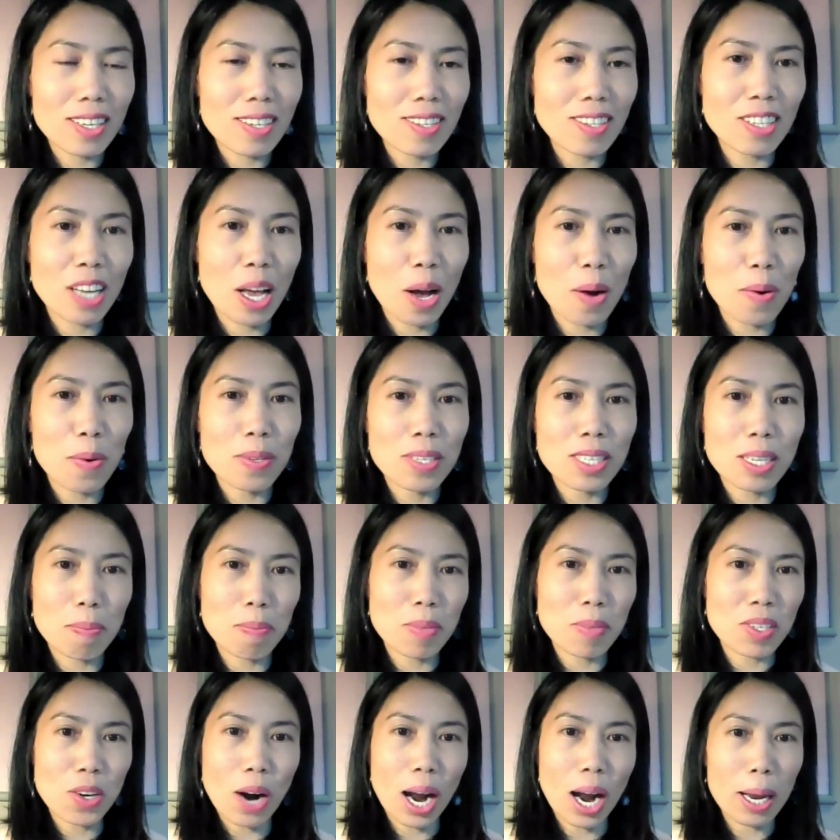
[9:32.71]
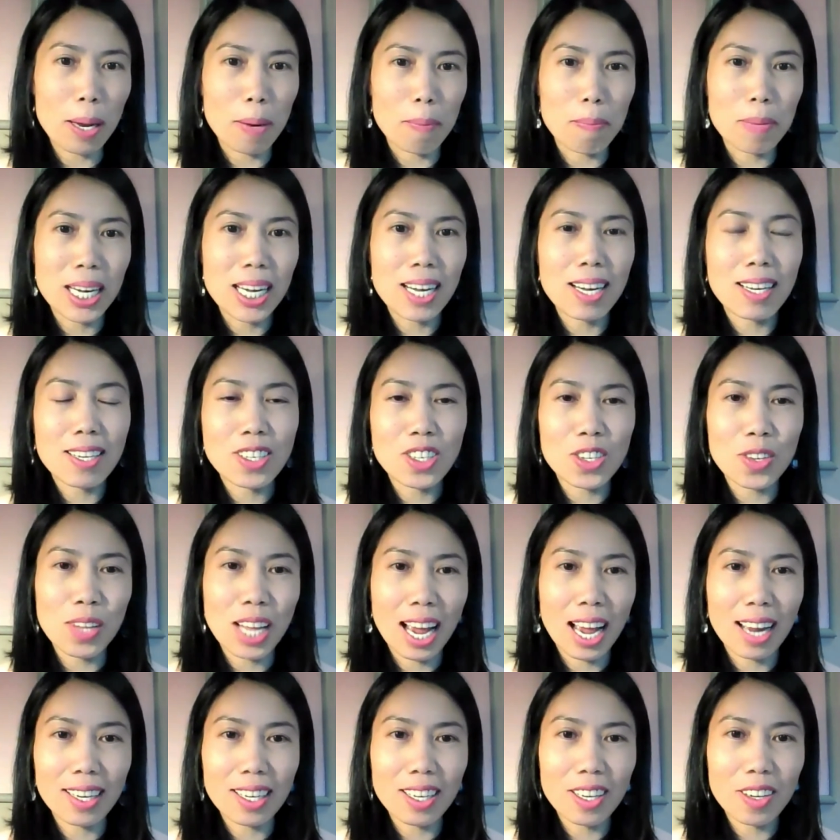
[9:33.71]
So subscribe so
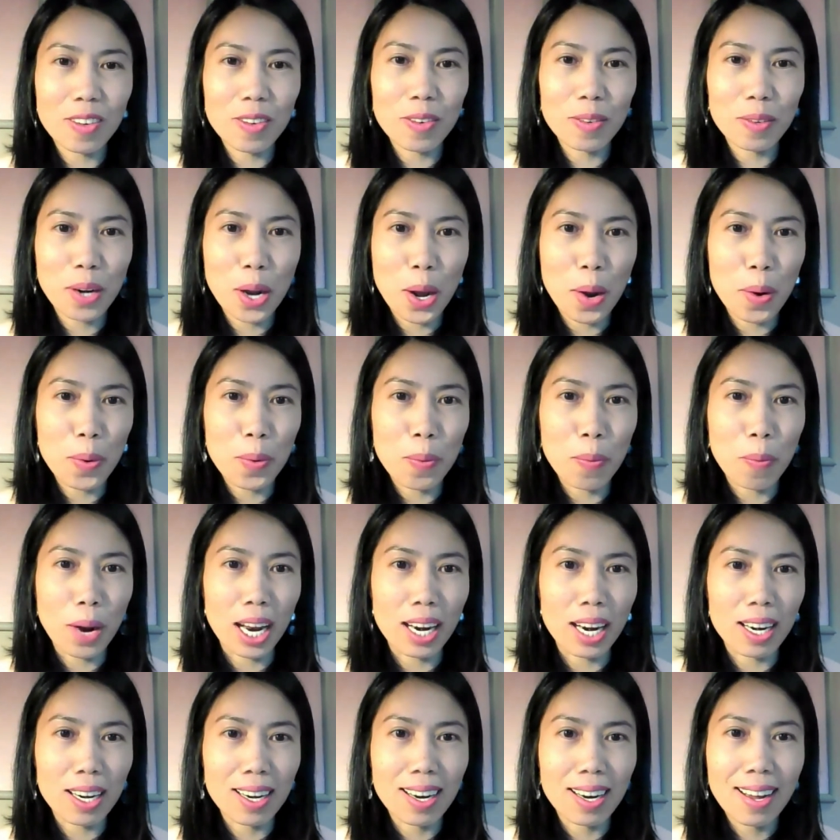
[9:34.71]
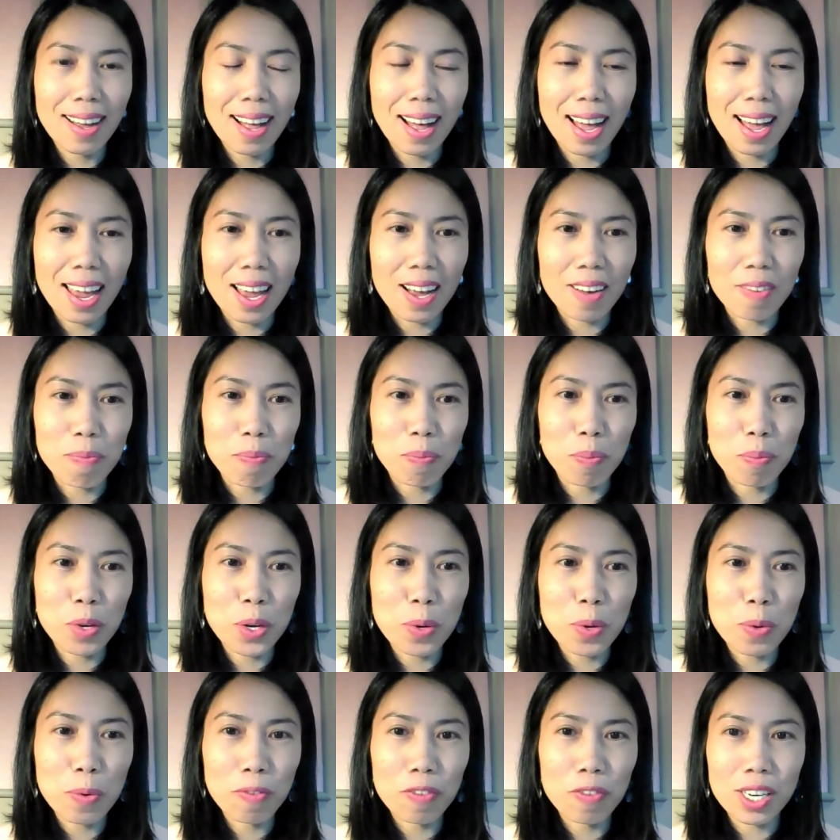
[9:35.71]
that you know when I have
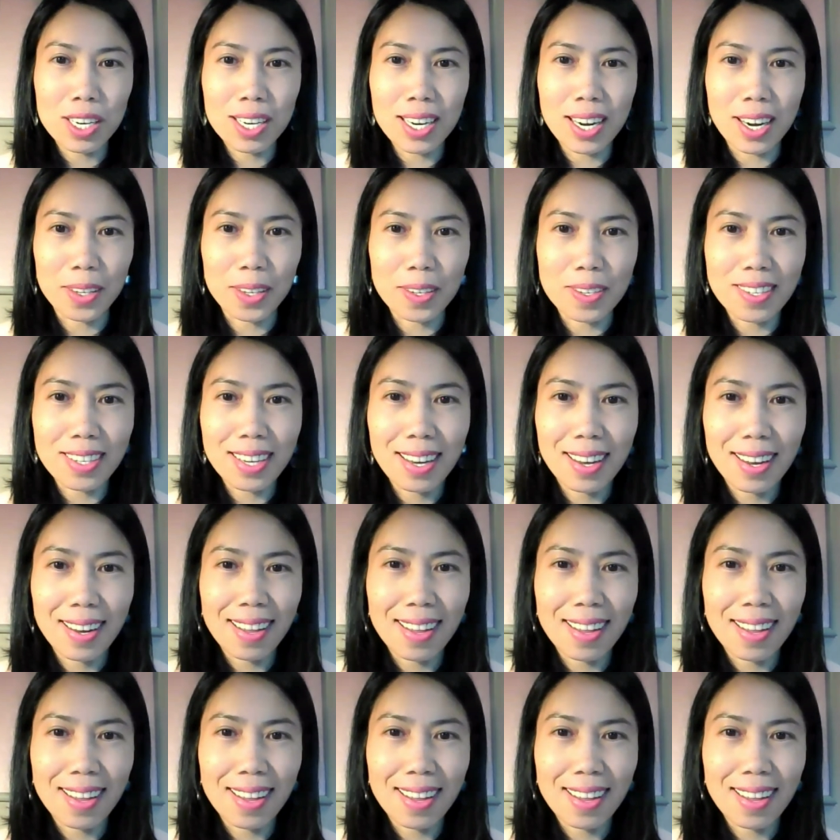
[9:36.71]
new videos.